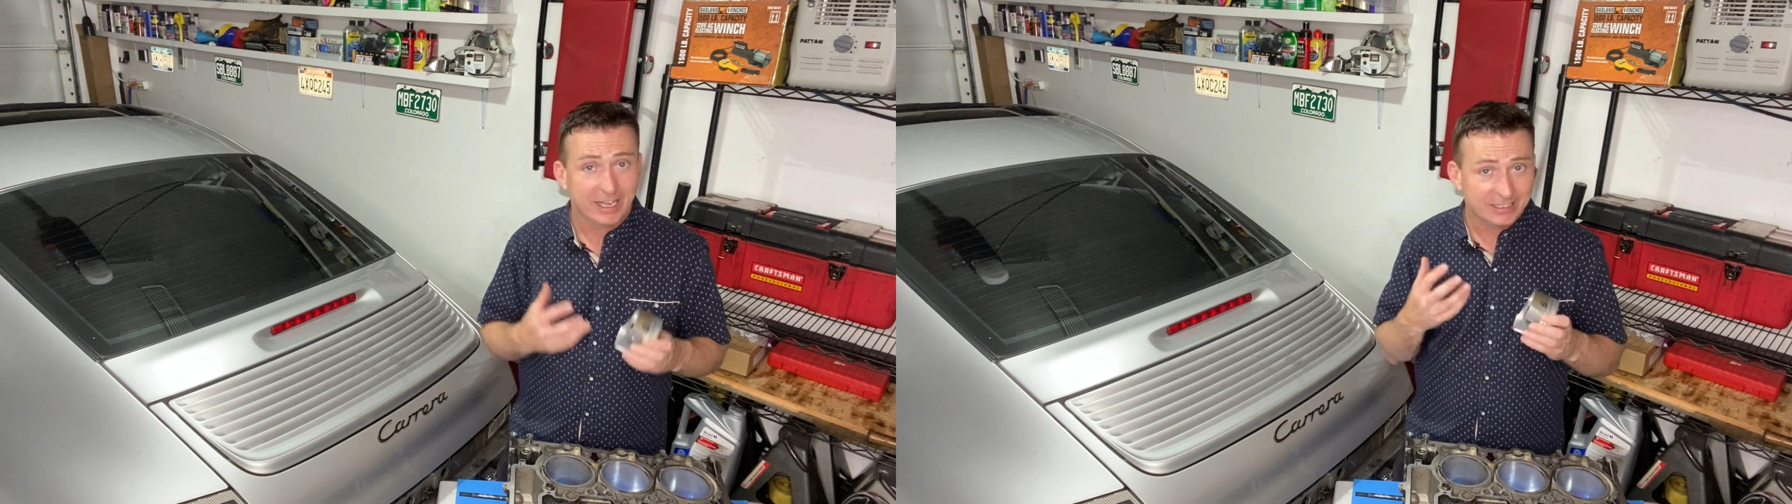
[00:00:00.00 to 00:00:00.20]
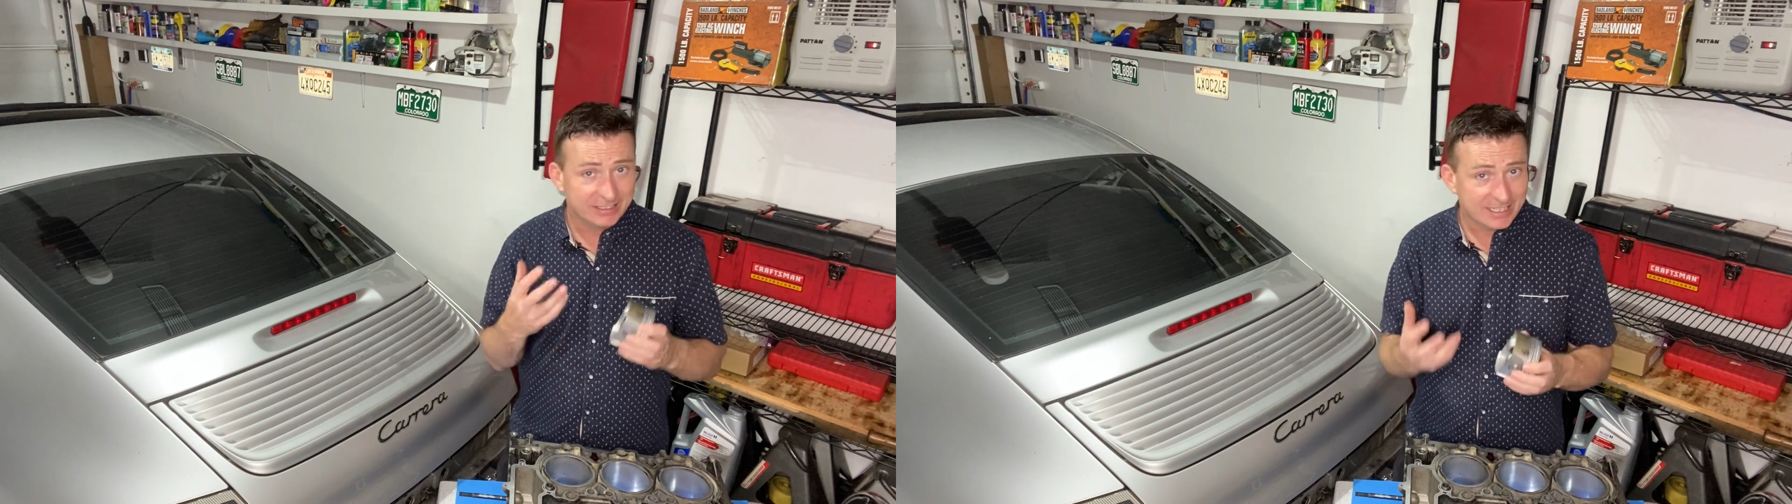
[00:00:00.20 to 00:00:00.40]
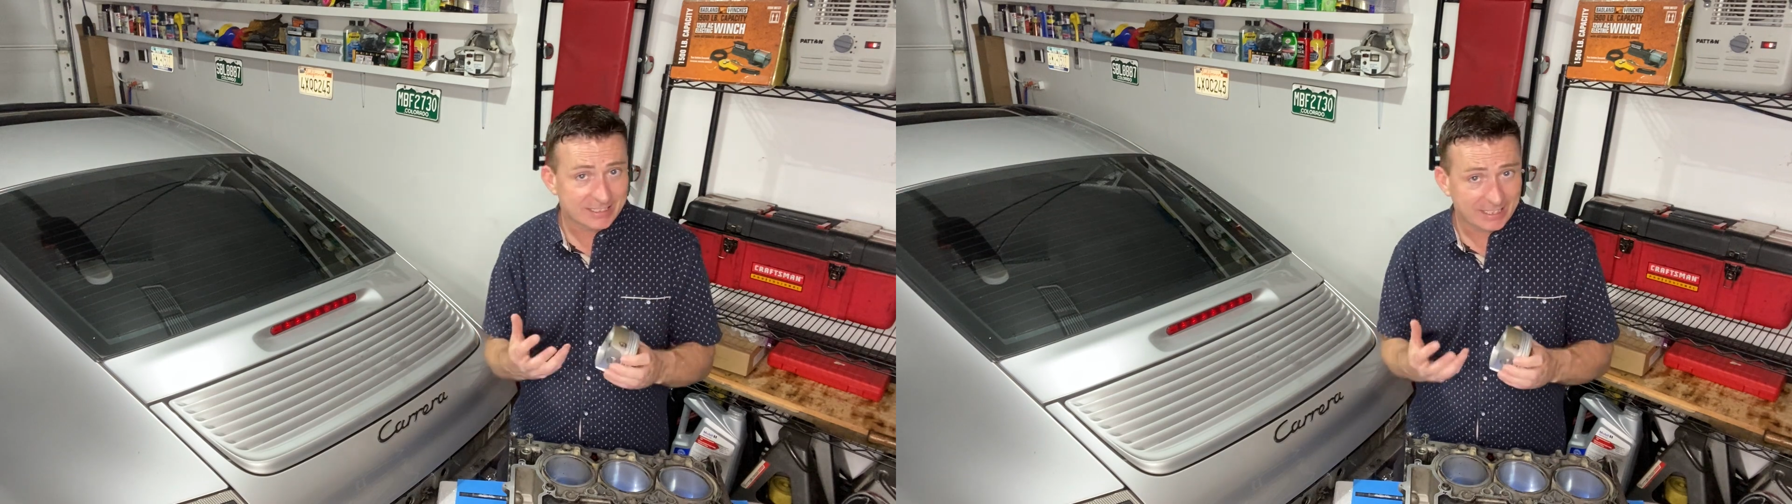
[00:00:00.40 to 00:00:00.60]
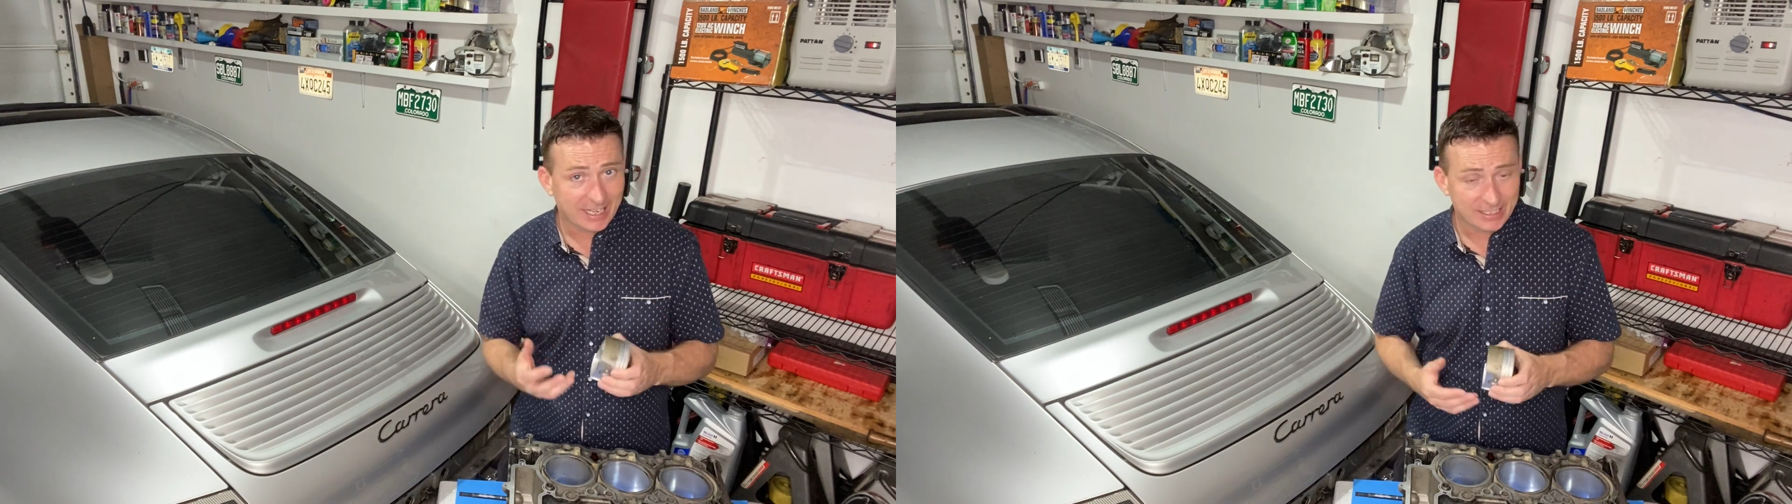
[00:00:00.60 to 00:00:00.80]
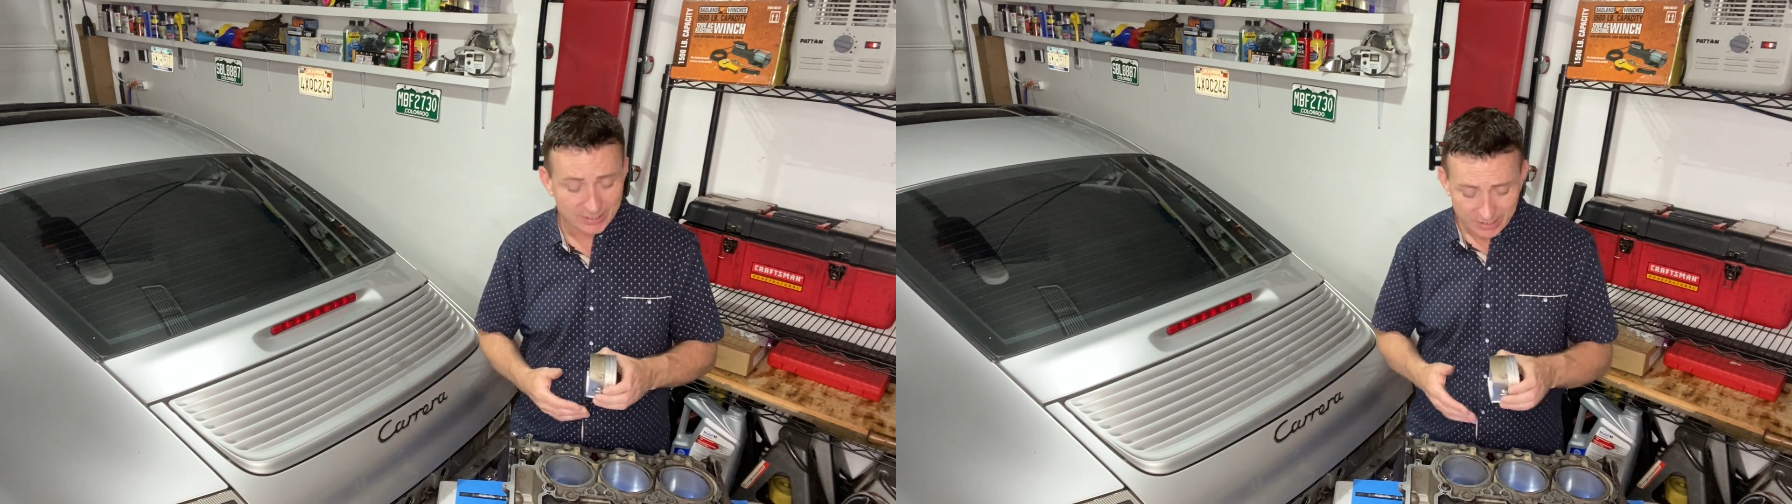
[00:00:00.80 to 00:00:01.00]
and in this
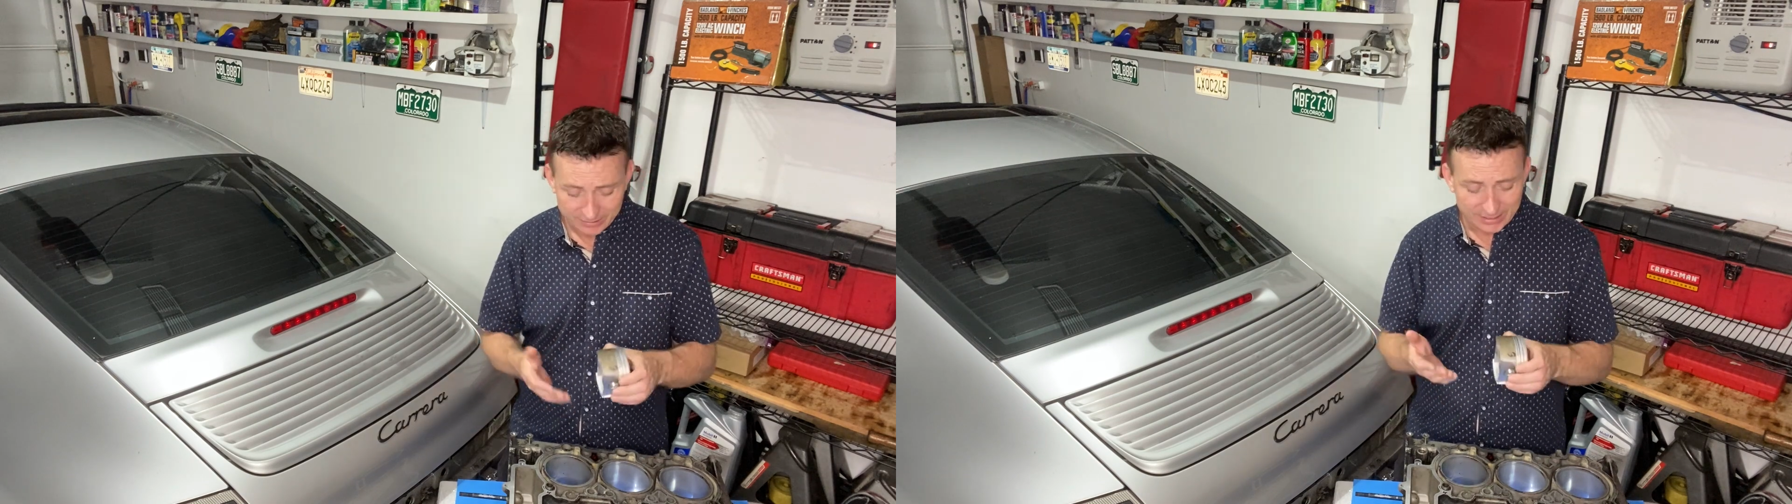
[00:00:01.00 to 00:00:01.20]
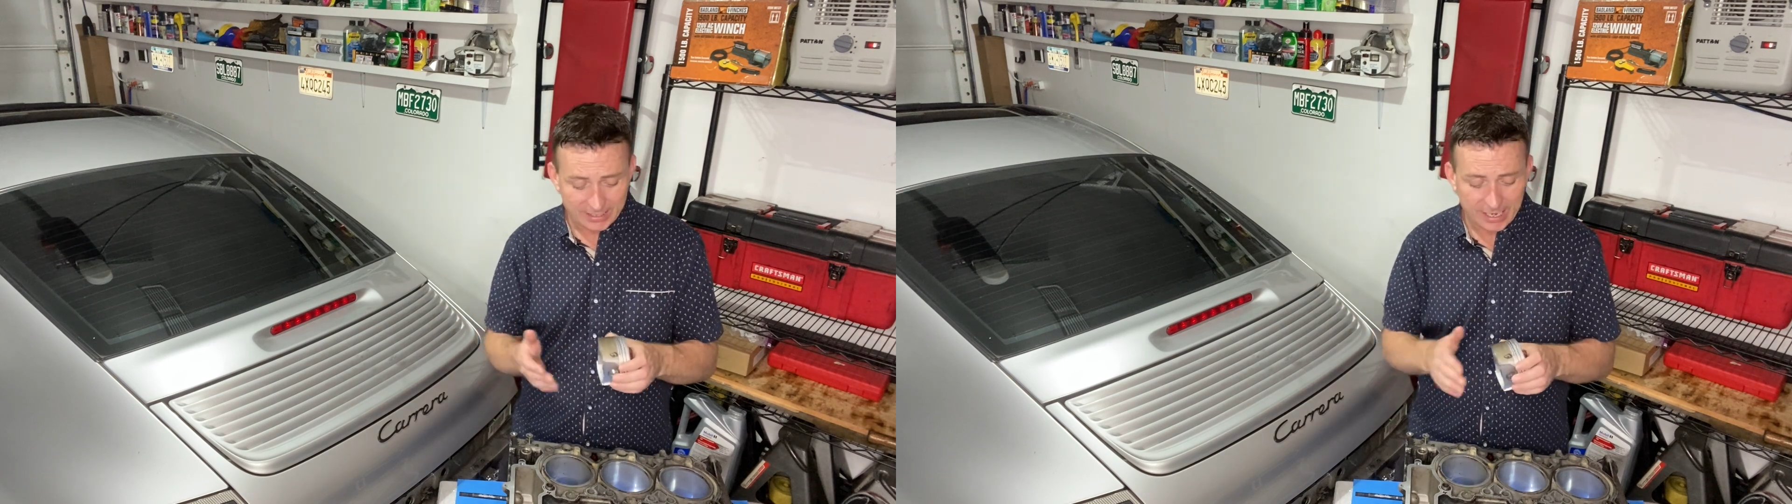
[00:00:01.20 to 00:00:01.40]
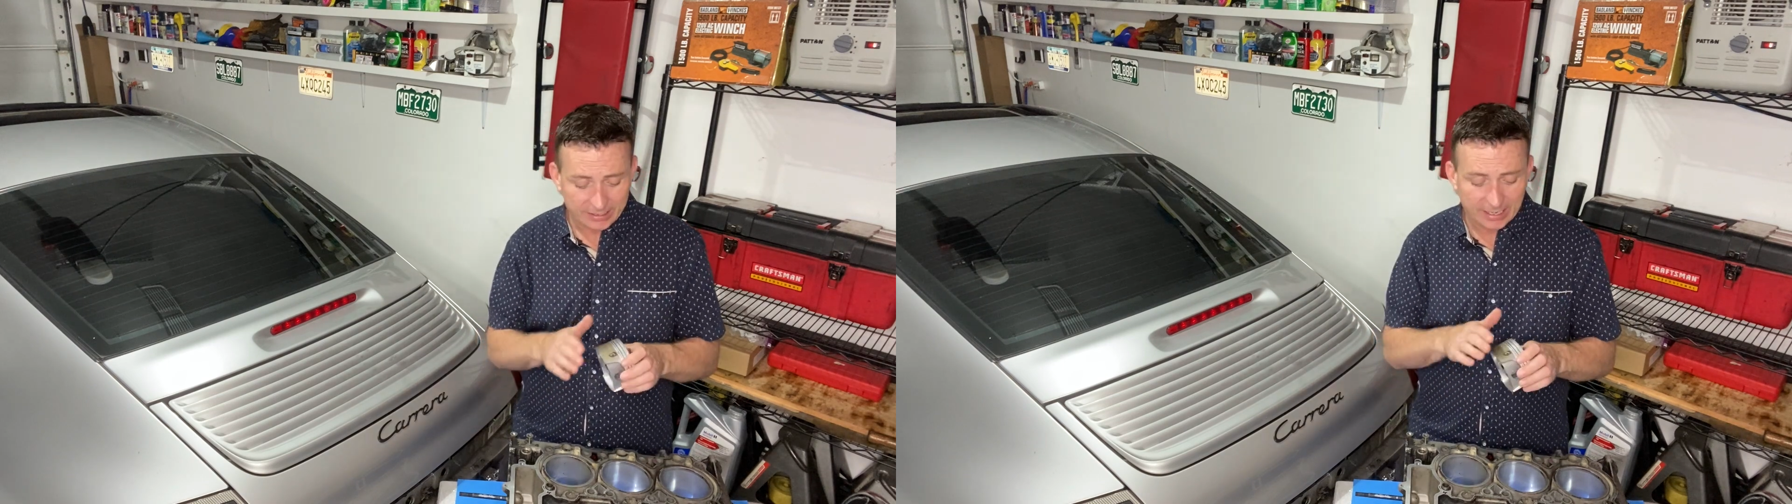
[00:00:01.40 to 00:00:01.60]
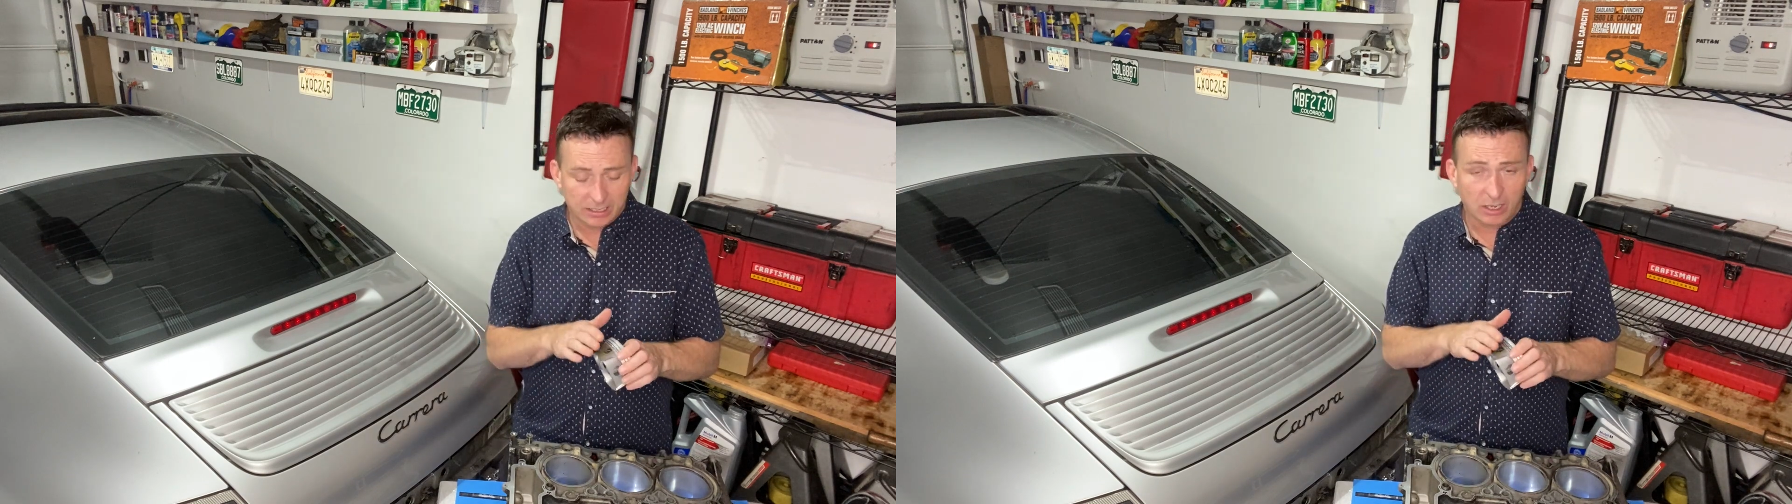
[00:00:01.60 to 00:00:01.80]
case they can get